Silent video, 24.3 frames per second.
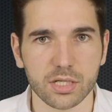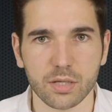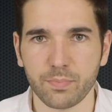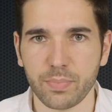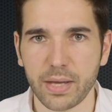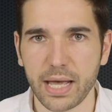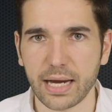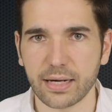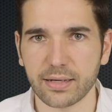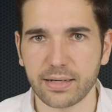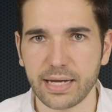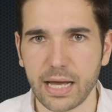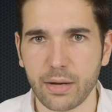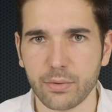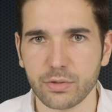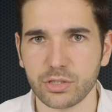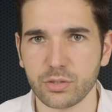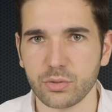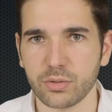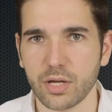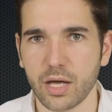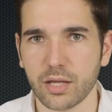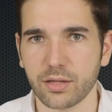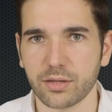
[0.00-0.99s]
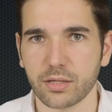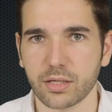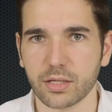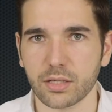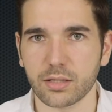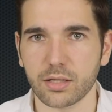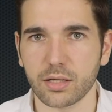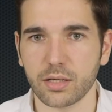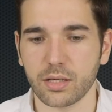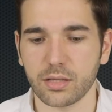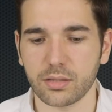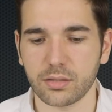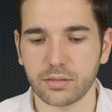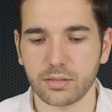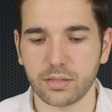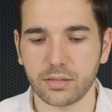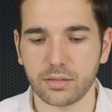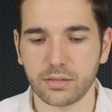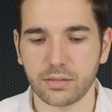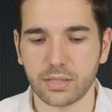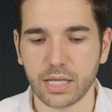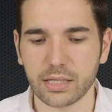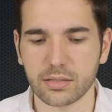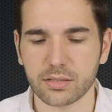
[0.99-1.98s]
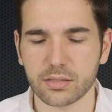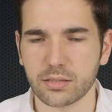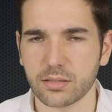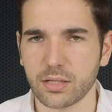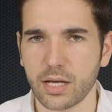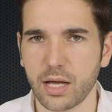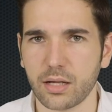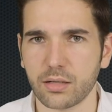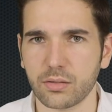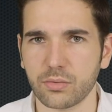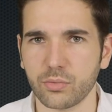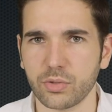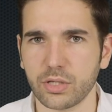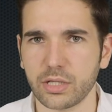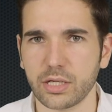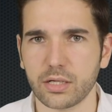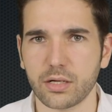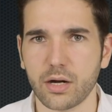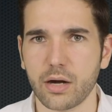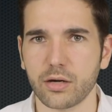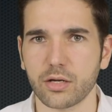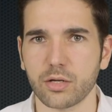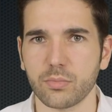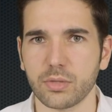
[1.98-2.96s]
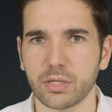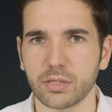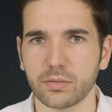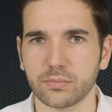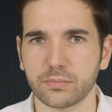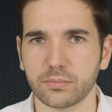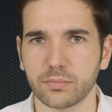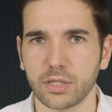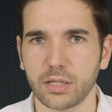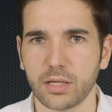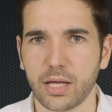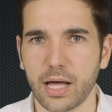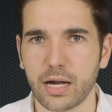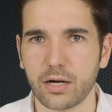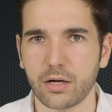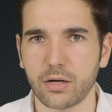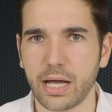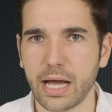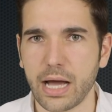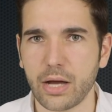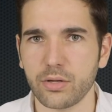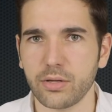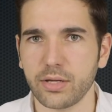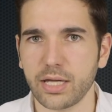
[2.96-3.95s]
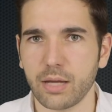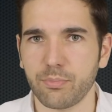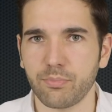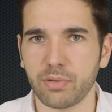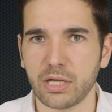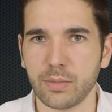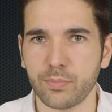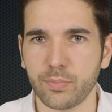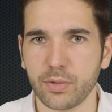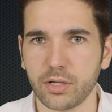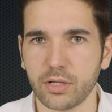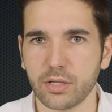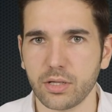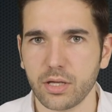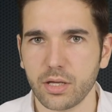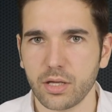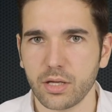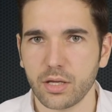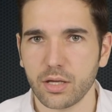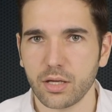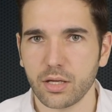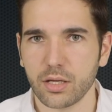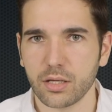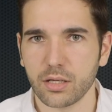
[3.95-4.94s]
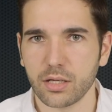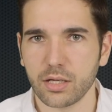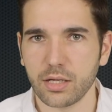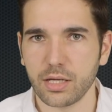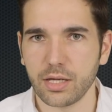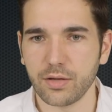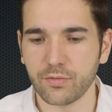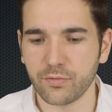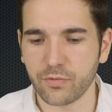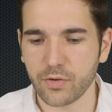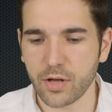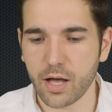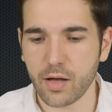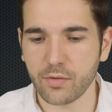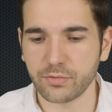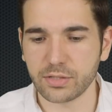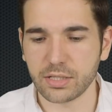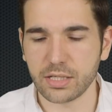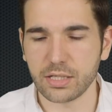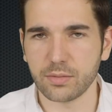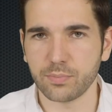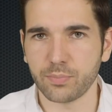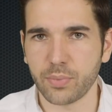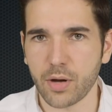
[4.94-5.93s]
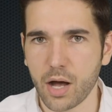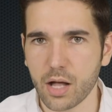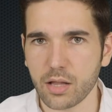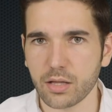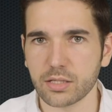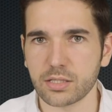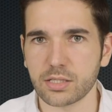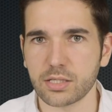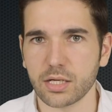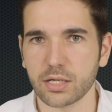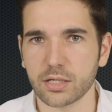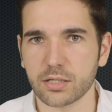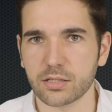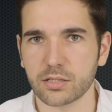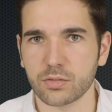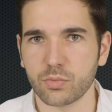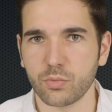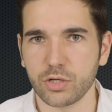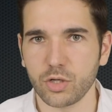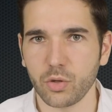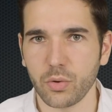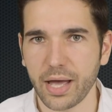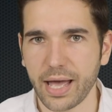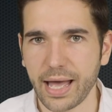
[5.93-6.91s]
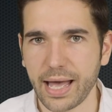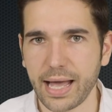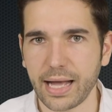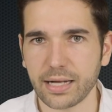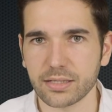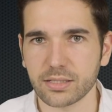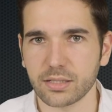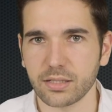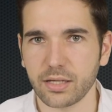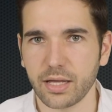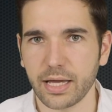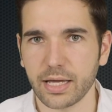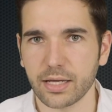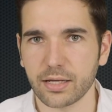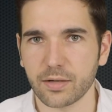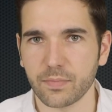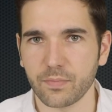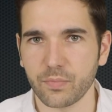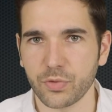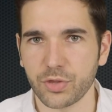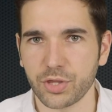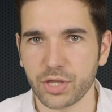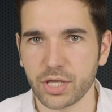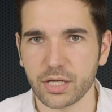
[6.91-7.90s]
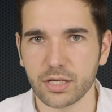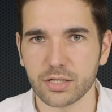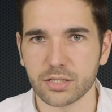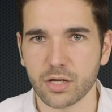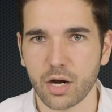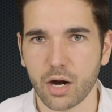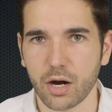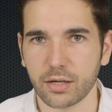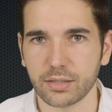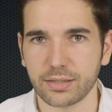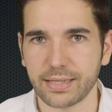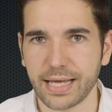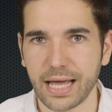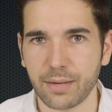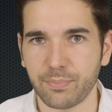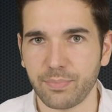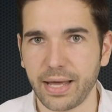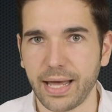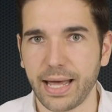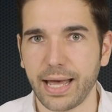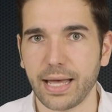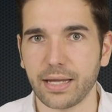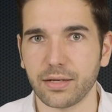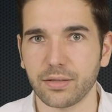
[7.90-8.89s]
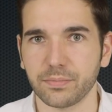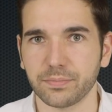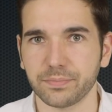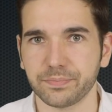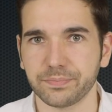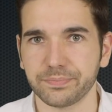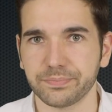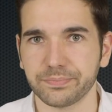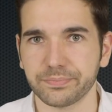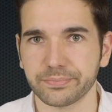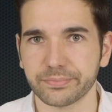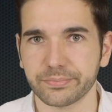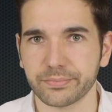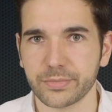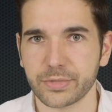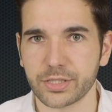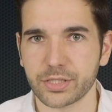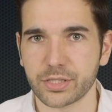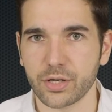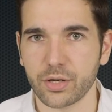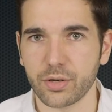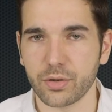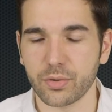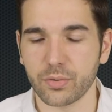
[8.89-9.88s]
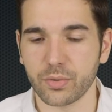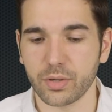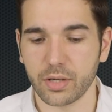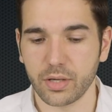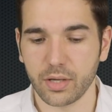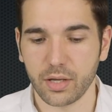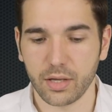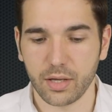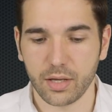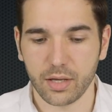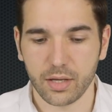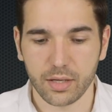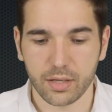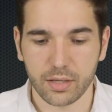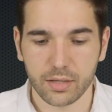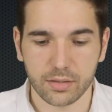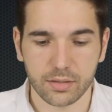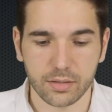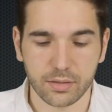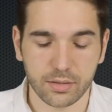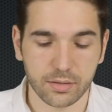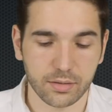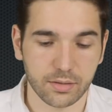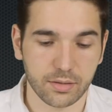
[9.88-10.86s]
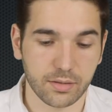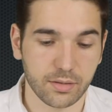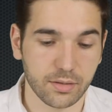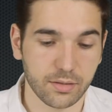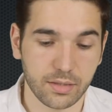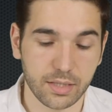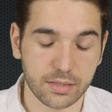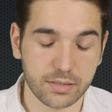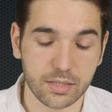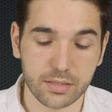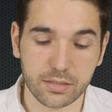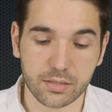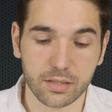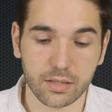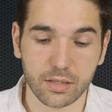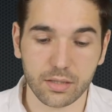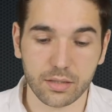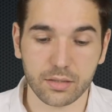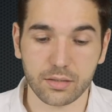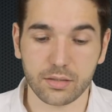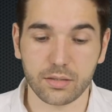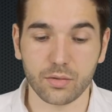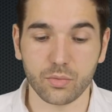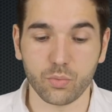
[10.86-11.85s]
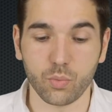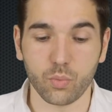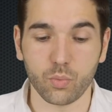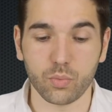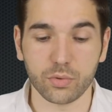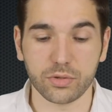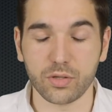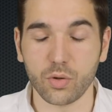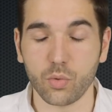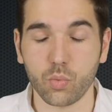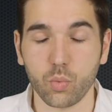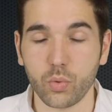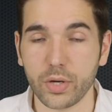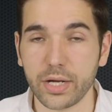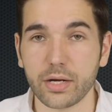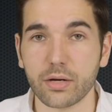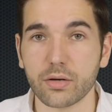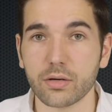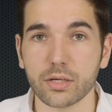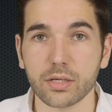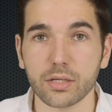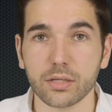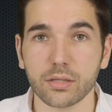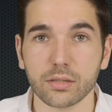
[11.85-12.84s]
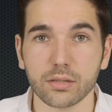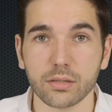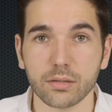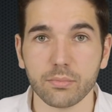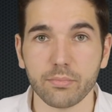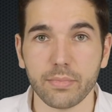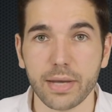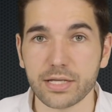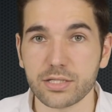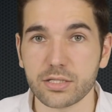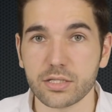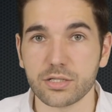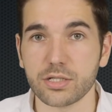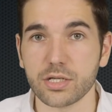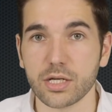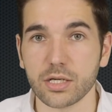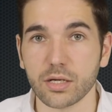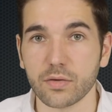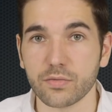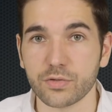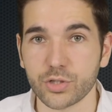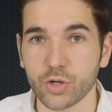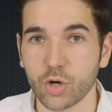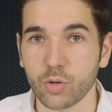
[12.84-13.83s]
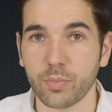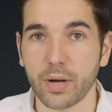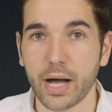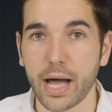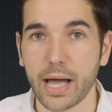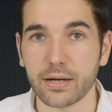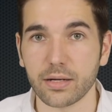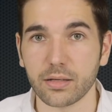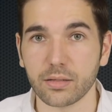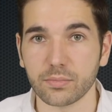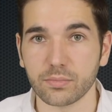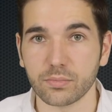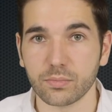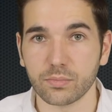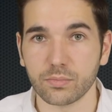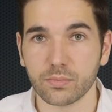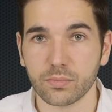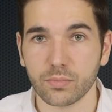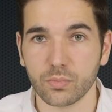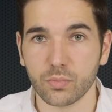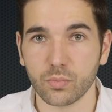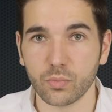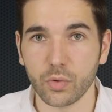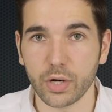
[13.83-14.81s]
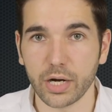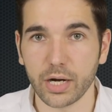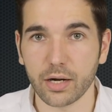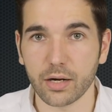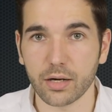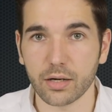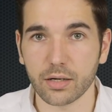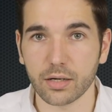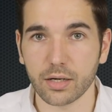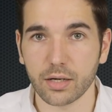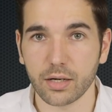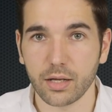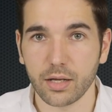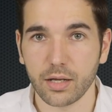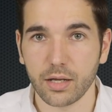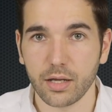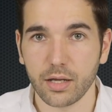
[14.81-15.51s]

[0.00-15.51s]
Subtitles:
sit back now and do nothing, that's not really an argument. I don't know how you get people involved in politics when you act like things aren't that bad. So this is the weird messaging of Joe Biden, where